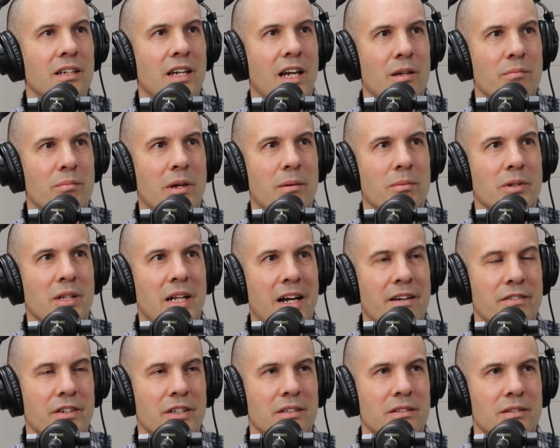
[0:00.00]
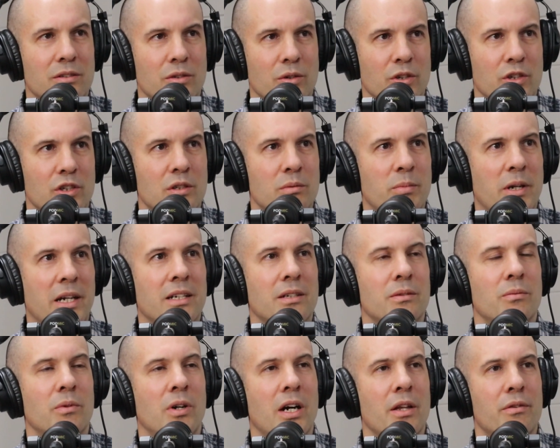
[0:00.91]
and people have it sort of
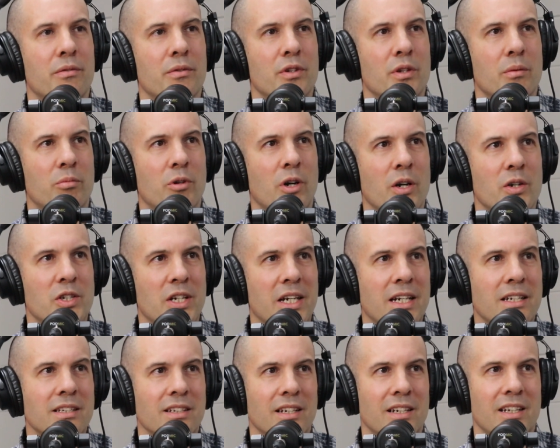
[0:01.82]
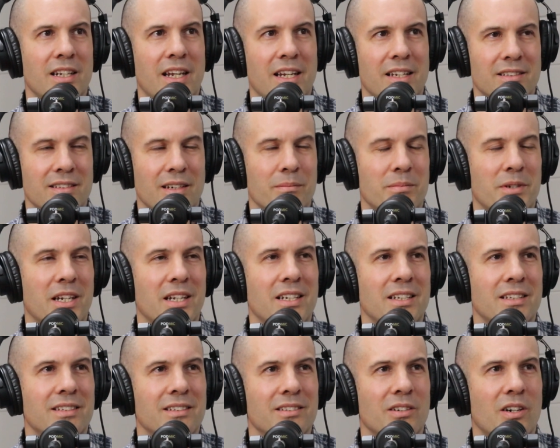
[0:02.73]
spec'd right through the project, and it ends up
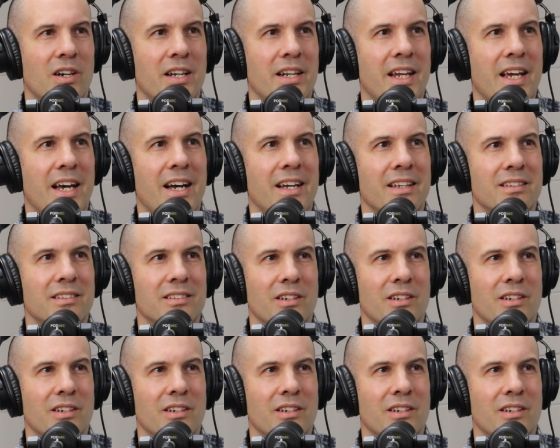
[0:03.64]
getting designed out.